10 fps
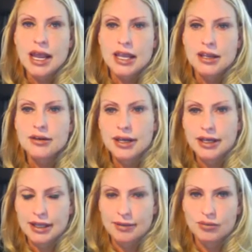you
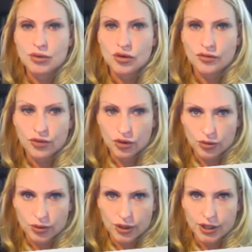can then move
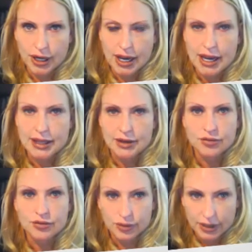forward and then
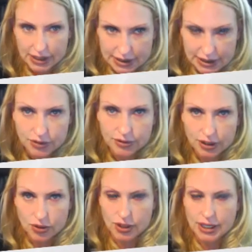continue
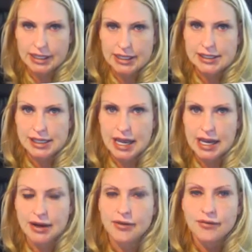recording on the
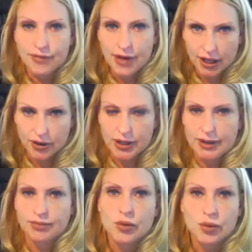slide following
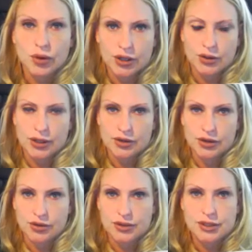where you
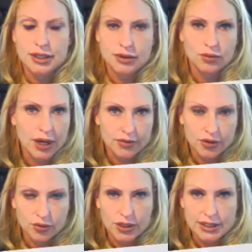introduced whatever
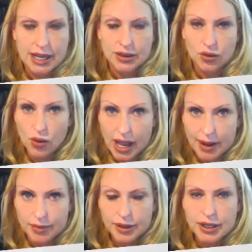it was on the web.
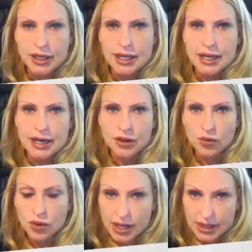Now, the
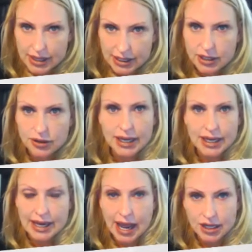one thing that you
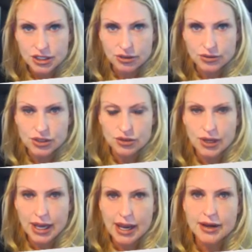cannot do is you
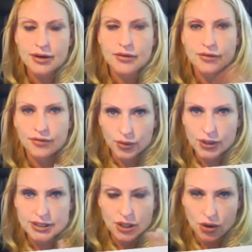can't
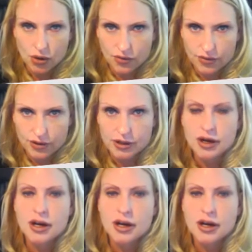voice over